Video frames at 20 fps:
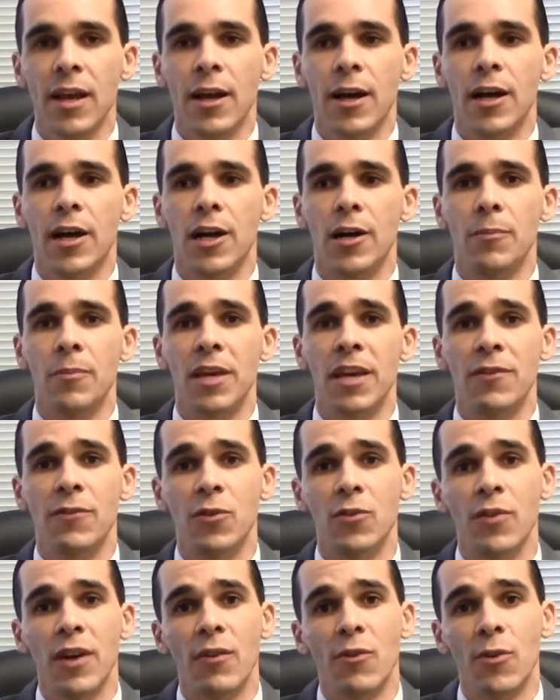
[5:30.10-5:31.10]
If
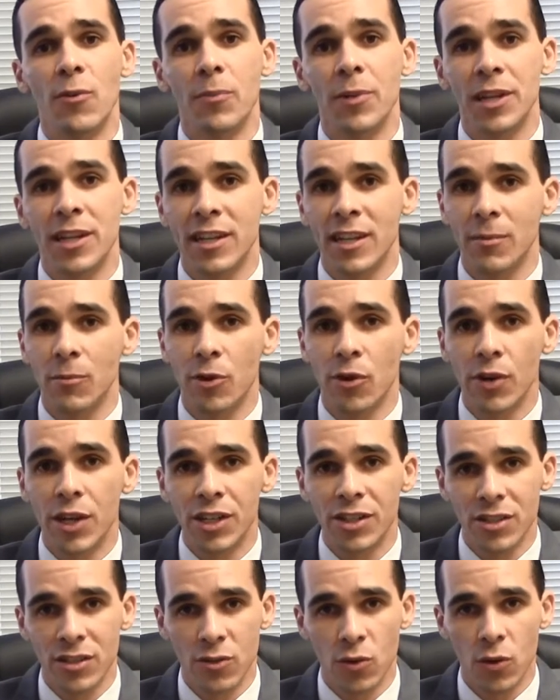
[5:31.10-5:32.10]
you've ever been in
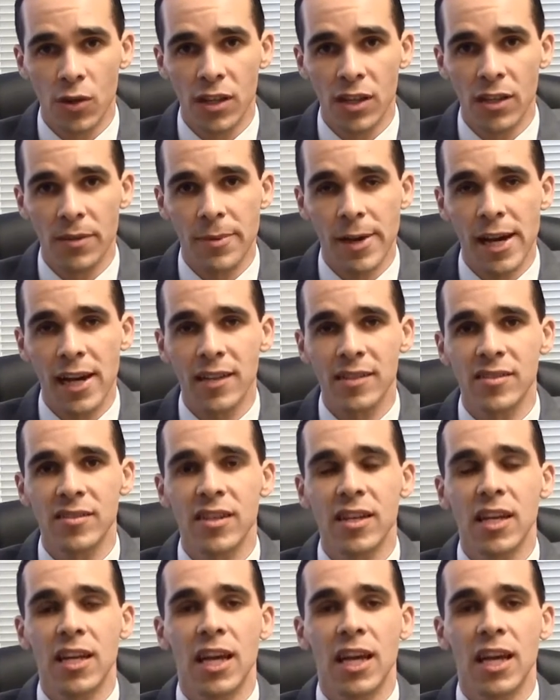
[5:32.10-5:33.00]
immigration court in the past,